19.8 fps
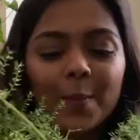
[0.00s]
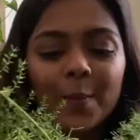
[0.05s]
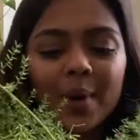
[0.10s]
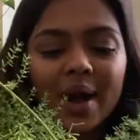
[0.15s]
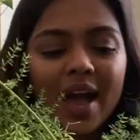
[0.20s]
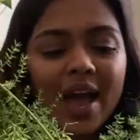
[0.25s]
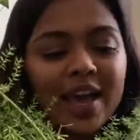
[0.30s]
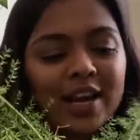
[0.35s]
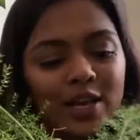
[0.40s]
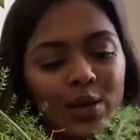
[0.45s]

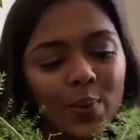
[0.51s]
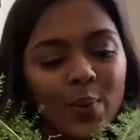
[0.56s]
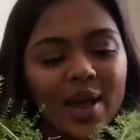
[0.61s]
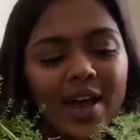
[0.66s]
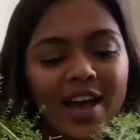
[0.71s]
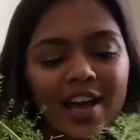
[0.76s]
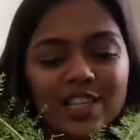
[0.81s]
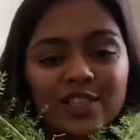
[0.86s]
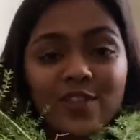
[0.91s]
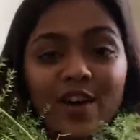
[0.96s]
But anyway,
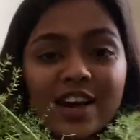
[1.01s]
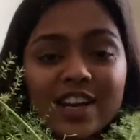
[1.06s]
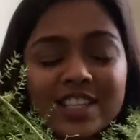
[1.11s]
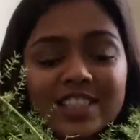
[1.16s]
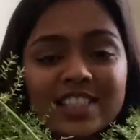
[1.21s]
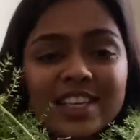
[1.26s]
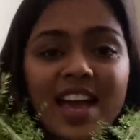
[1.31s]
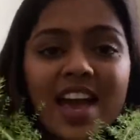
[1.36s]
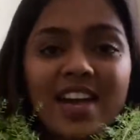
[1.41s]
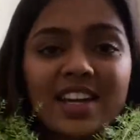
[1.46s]
as far as
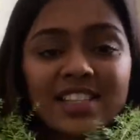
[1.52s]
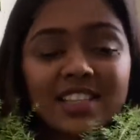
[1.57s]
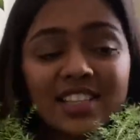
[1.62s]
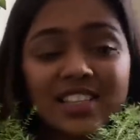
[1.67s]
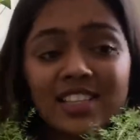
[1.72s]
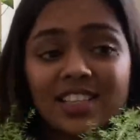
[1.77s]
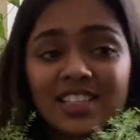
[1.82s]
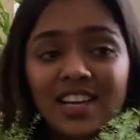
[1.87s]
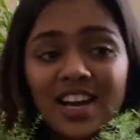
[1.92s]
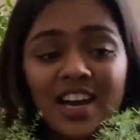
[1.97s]
care is
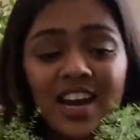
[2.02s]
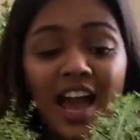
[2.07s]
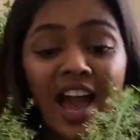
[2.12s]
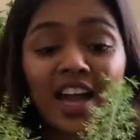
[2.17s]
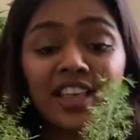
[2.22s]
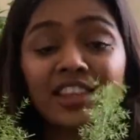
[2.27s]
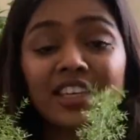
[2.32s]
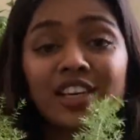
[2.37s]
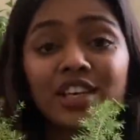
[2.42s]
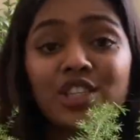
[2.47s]
concerned, I
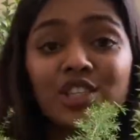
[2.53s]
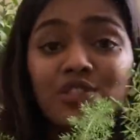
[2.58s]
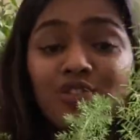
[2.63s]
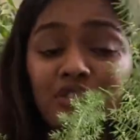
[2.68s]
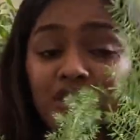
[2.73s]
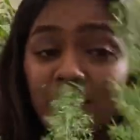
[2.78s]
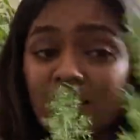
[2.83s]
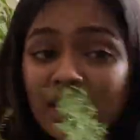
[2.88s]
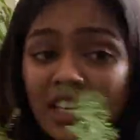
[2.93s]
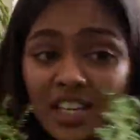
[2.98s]
think it's
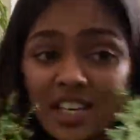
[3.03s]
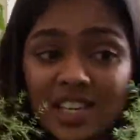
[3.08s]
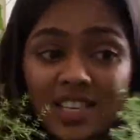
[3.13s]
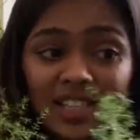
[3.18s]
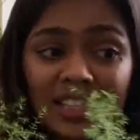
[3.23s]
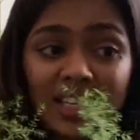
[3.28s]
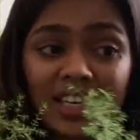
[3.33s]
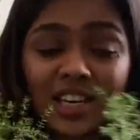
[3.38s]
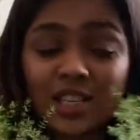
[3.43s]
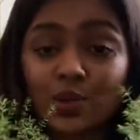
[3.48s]
really
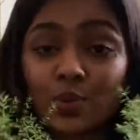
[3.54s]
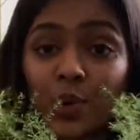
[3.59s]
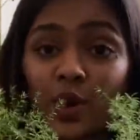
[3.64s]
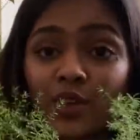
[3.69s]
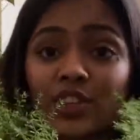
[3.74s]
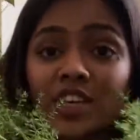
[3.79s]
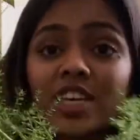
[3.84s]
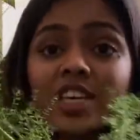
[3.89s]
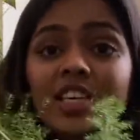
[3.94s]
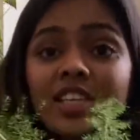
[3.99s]
easy. It's one of
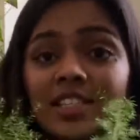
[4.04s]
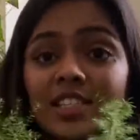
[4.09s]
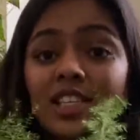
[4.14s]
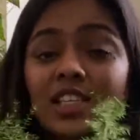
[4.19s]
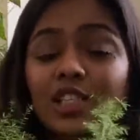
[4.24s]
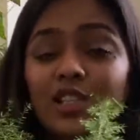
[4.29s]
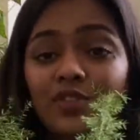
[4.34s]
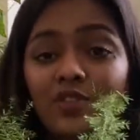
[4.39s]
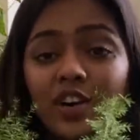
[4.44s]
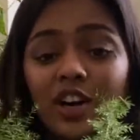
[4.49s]
the
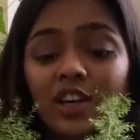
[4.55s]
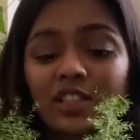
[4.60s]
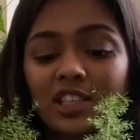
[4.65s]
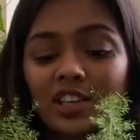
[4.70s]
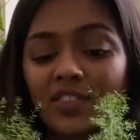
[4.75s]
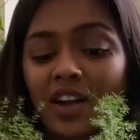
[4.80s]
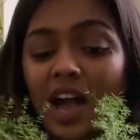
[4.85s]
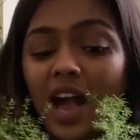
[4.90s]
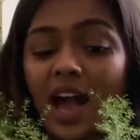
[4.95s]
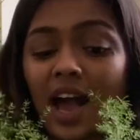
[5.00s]
easiest ferns I've
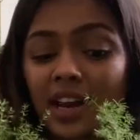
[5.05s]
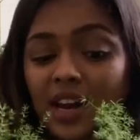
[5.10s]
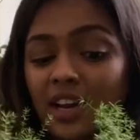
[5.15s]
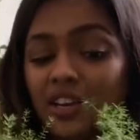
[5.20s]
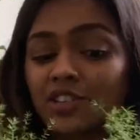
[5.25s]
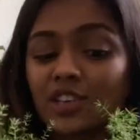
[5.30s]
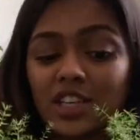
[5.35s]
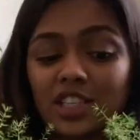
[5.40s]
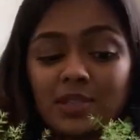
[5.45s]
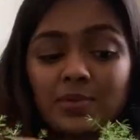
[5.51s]
had, and
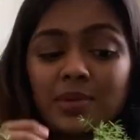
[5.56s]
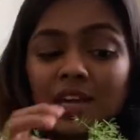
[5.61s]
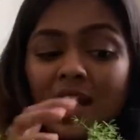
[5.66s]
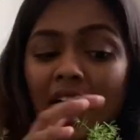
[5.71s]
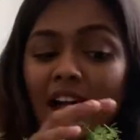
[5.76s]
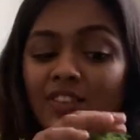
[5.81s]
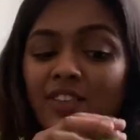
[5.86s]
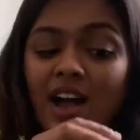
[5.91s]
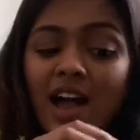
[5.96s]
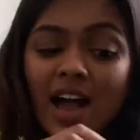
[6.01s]
trust me,
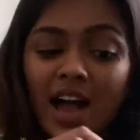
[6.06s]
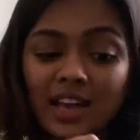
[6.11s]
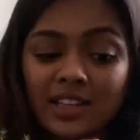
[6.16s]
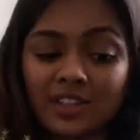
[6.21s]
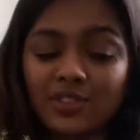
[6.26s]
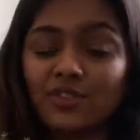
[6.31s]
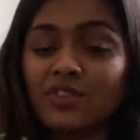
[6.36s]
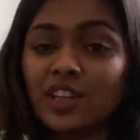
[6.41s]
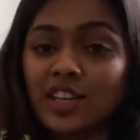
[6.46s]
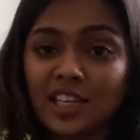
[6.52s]
I've had
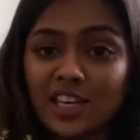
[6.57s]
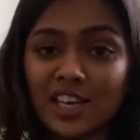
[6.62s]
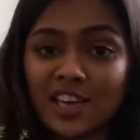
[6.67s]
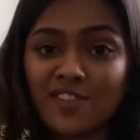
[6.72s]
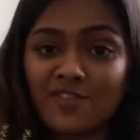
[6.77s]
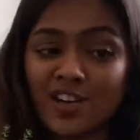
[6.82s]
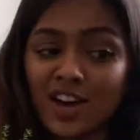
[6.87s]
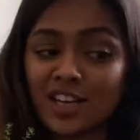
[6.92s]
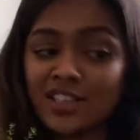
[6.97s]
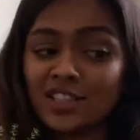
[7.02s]
the finicky
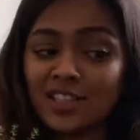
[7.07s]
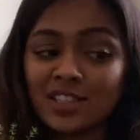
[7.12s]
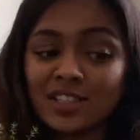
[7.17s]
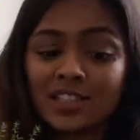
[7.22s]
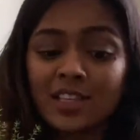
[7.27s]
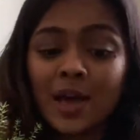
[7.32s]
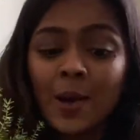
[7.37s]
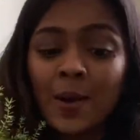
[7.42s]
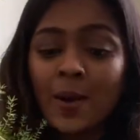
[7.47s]
ones.